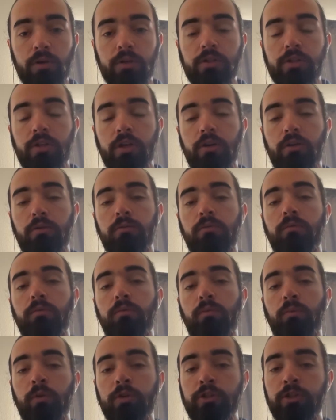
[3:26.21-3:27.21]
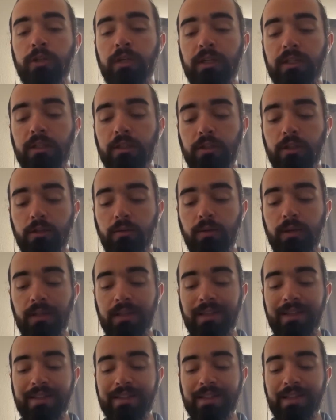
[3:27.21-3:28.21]
So, what you need to do in
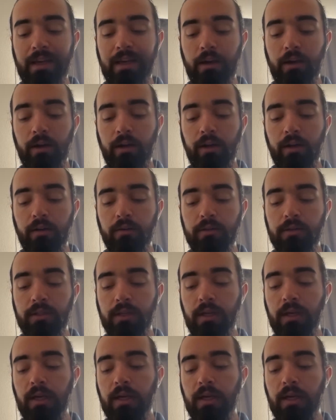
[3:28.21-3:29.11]
these scenarios